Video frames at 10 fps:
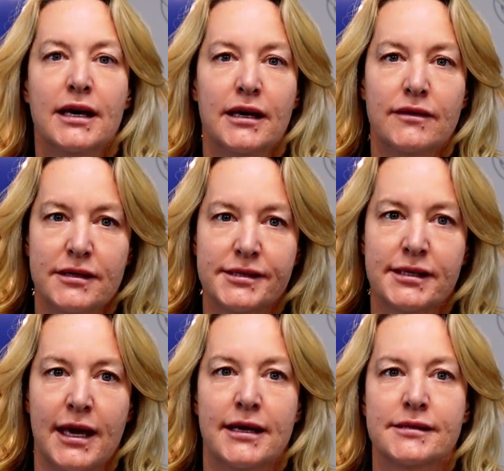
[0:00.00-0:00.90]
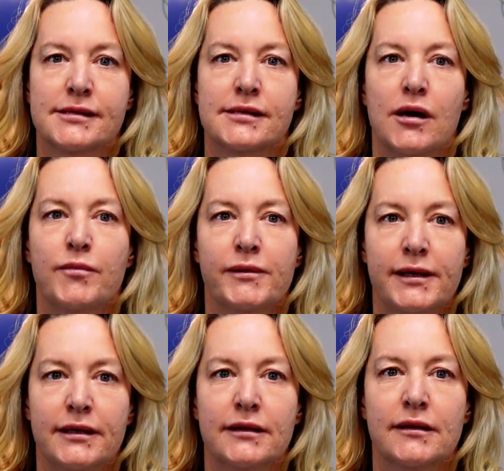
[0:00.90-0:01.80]
in this case, a
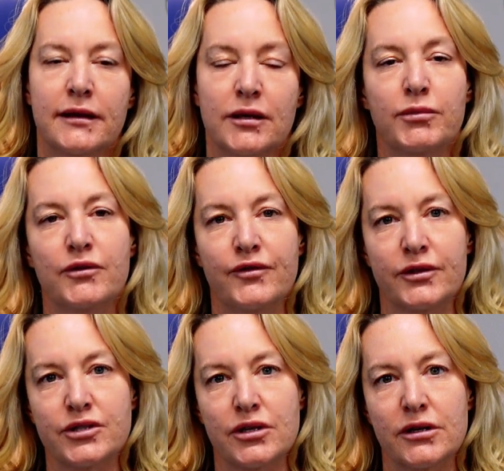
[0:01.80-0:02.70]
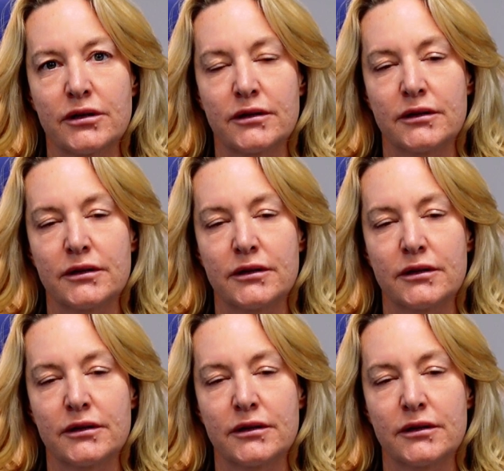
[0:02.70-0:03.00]
pleated cleanable filter.